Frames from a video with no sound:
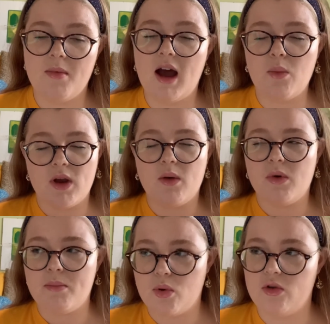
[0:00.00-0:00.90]
We
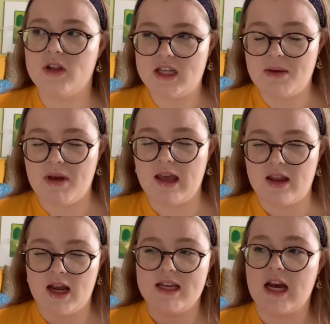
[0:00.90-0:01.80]
bought the teepee and then
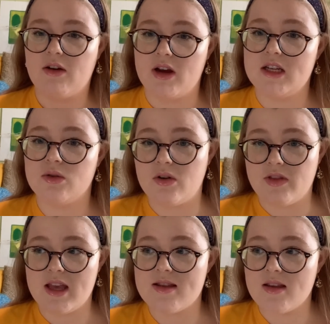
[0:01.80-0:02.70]
I decorated all of
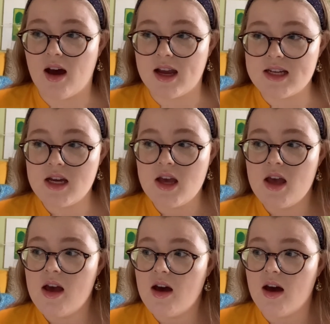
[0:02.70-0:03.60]
the inside.
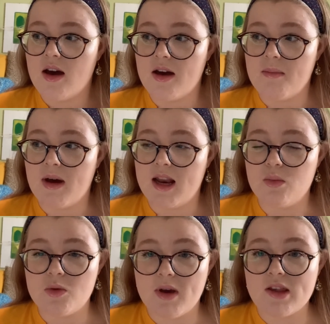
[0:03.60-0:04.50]
And it
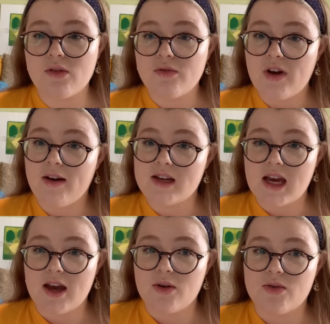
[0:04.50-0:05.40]
was based on fairy
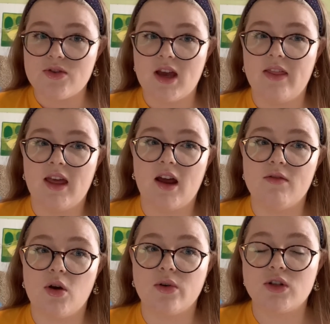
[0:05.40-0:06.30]
tales, and then I
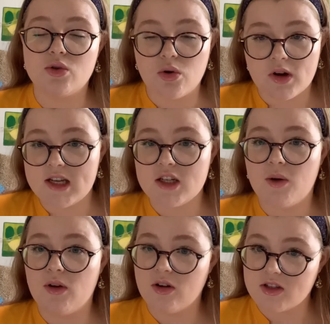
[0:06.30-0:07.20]
wrote a story to go
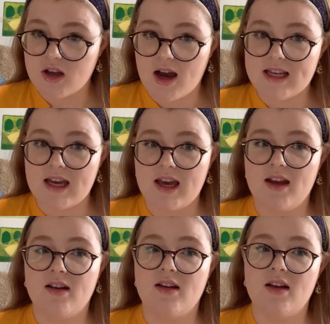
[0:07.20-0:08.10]
alongside it,
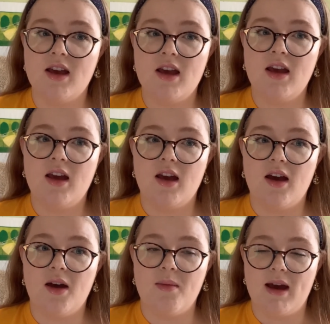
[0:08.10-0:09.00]
and
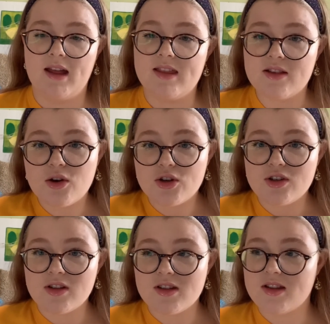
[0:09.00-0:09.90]
it had these
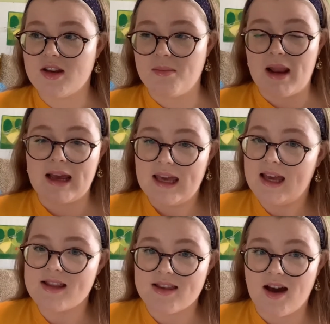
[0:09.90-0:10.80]
cushions and a blanket
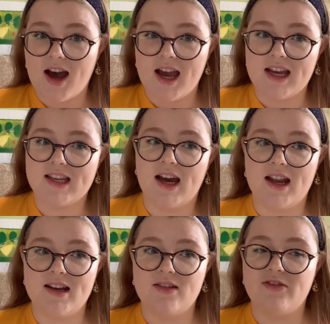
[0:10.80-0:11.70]
inside
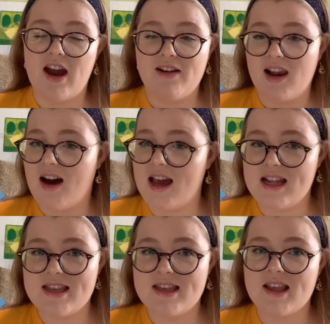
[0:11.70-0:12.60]
and fairy
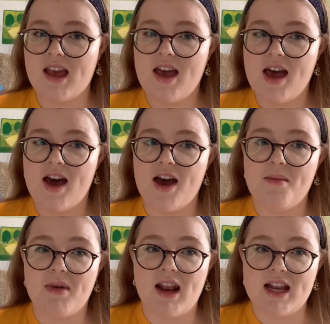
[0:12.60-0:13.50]
lights,
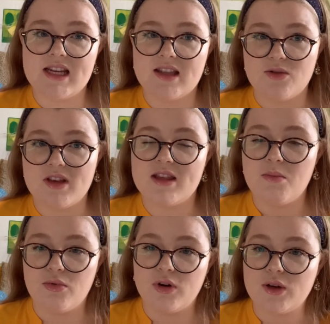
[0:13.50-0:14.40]
and I did all this
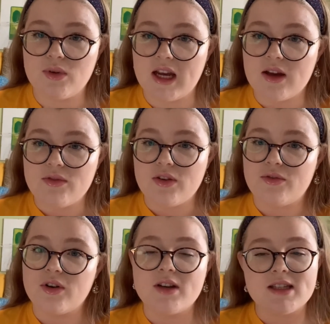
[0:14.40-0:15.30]
embroidery of
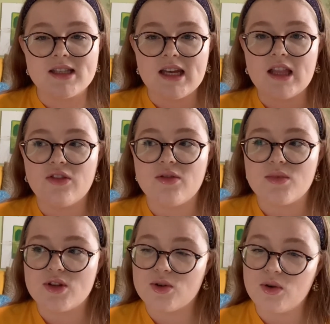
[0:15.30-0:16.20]
different scenes from the
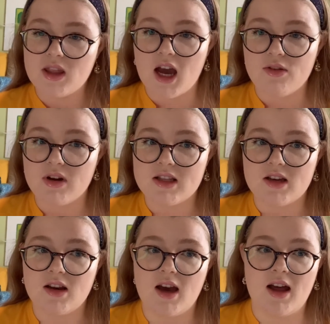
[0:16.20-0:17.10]
story that I'd
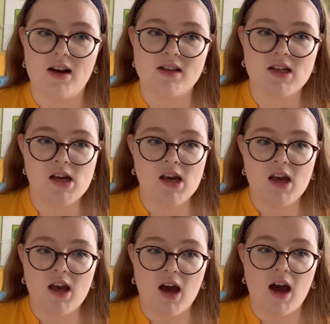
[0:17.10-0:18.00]
written, and
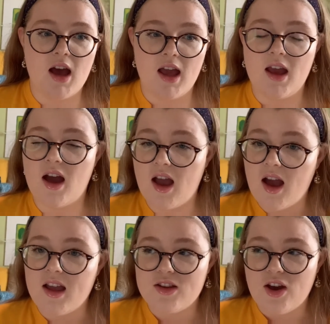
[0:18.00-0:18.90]

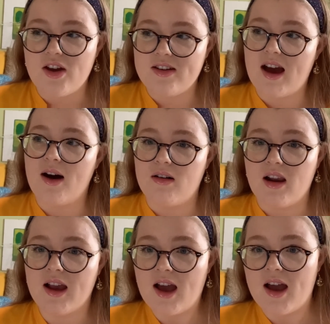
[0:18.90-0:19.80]
it turned out
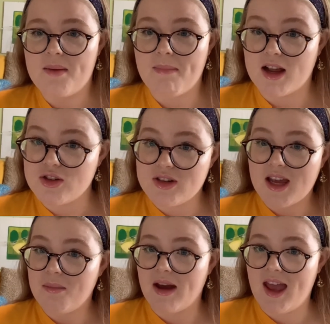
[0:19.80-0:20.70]
like I imagined it
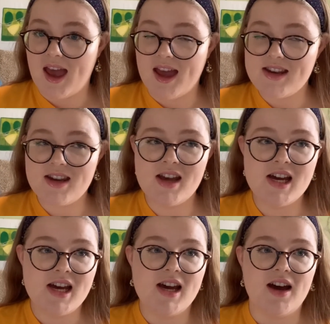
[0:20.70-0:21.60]
in my head,
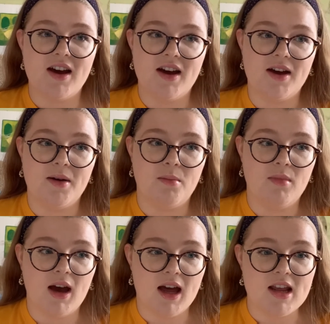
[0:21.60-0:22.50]

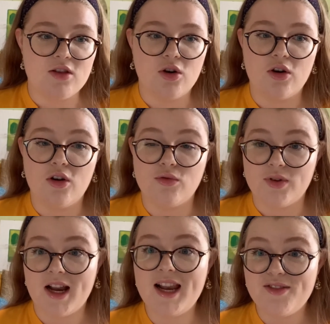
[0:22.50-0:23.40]
and it took a
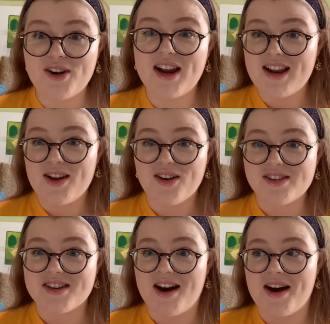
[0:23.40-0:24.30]
really, really long
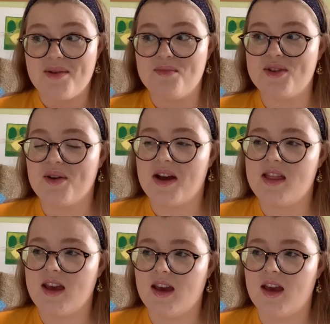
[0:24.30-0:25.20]
time, so I
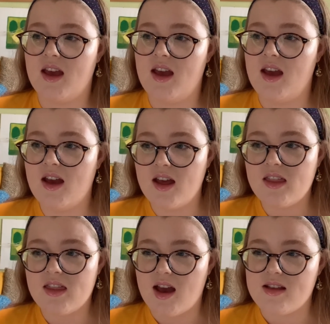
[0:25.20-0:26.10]
think
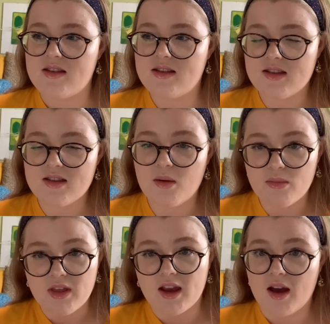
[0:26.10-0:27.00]
that's
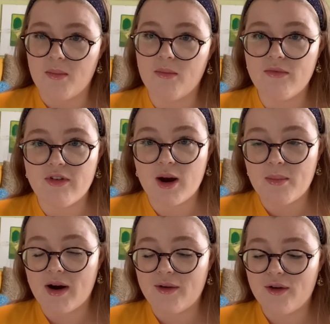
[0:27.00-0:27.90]
something I'm very
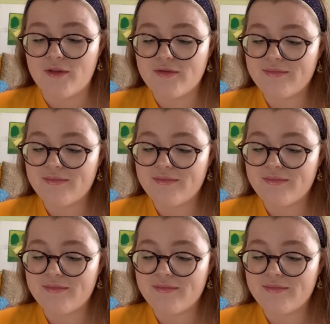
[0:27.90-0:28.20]
proud of.